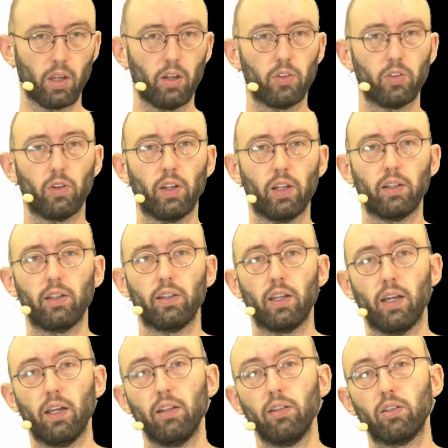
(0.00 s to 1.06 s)
so that in
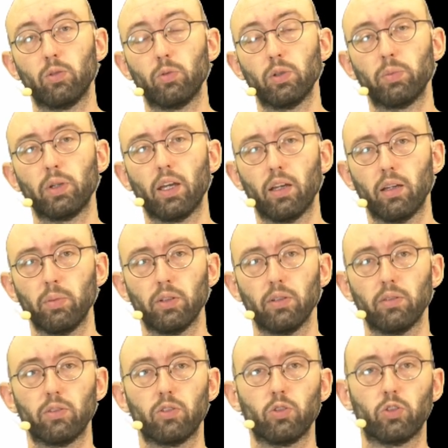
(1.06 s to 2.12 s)
the end you will be
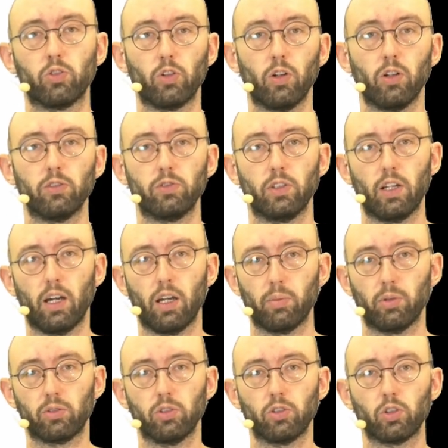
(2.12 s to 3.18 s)
able to draw
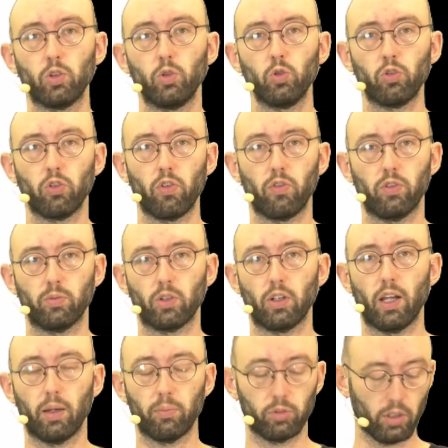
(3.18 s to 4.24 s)
reliable conclusions from your
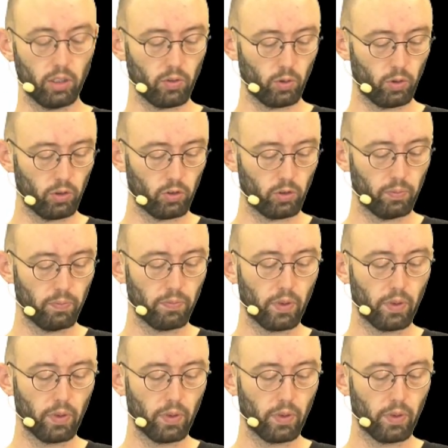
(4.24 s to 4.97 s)
lab research